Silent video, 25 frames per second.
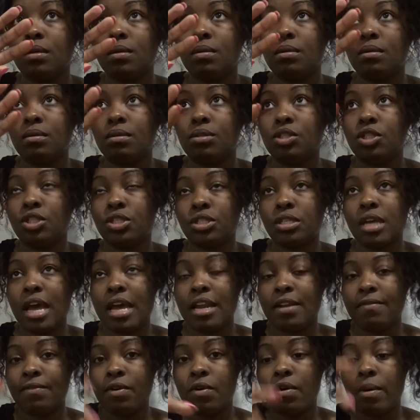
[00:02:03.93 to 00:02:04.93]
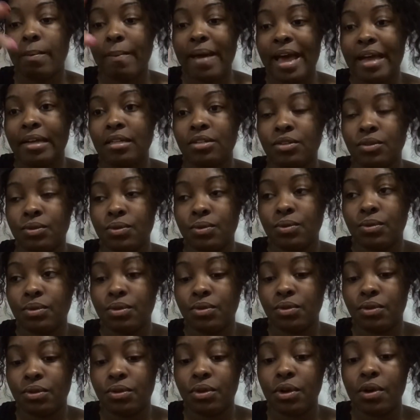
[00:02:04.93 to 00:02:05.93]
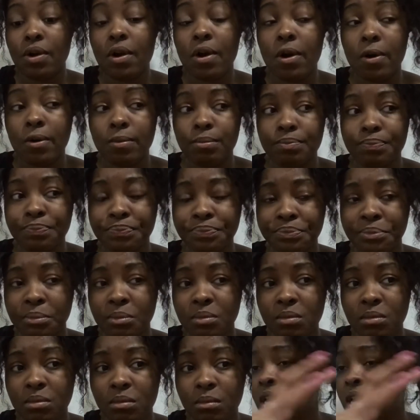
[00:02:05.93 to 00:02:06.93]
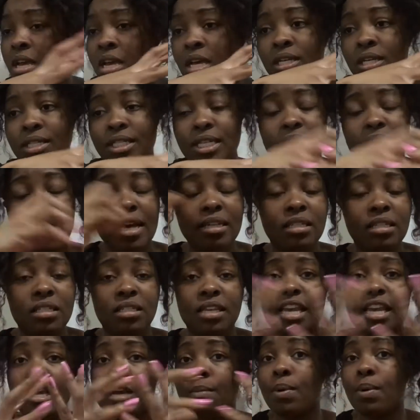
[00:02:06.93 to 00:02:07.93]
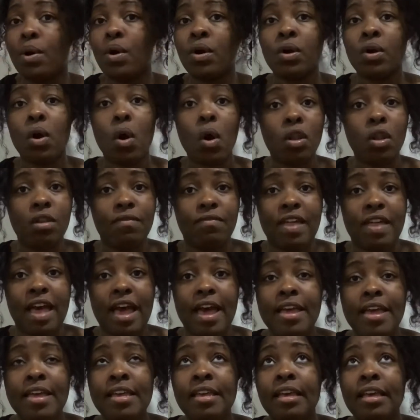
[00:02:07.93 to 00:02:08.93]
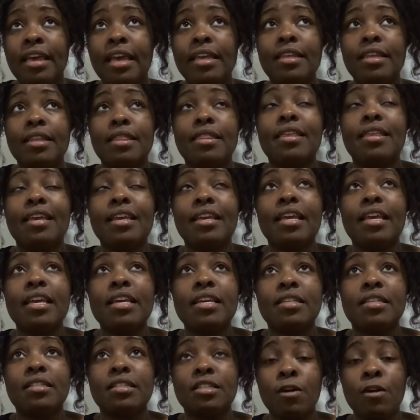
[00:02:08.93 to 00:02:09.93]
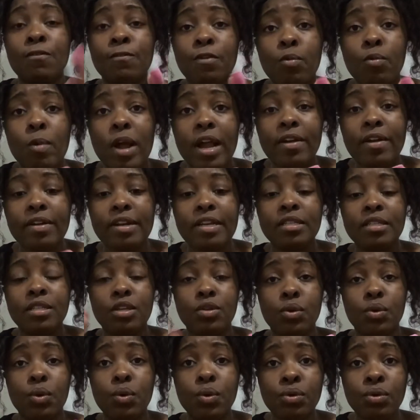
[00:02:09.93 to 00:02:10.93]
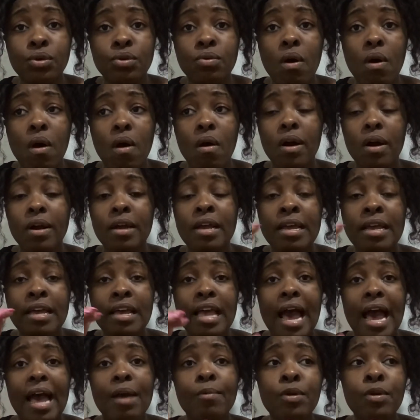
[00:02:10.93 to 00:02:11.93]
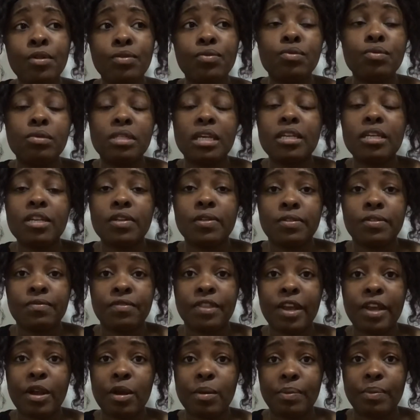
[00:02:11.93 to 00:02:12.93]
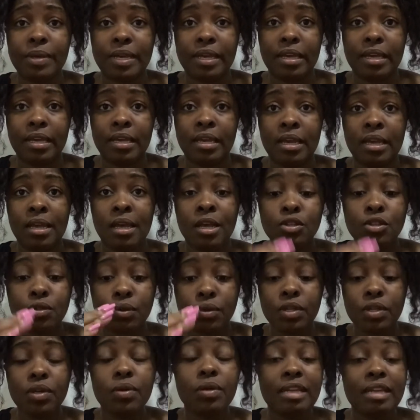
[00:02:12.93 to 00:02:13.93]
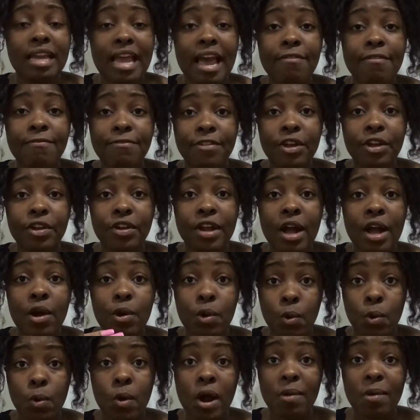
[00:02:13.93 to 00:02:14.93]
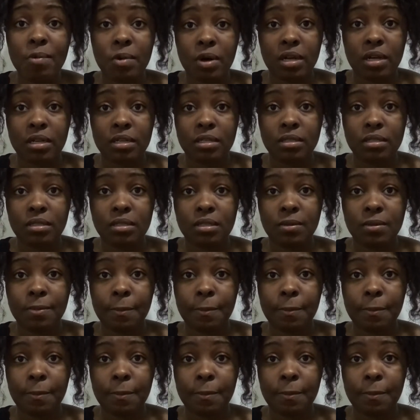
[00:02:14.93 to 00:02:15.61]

just kind of going back to to the girl she has to take apart all of that and the thing is self-awareness and who you are i went through 10 years of therapy so literally i figured out who i was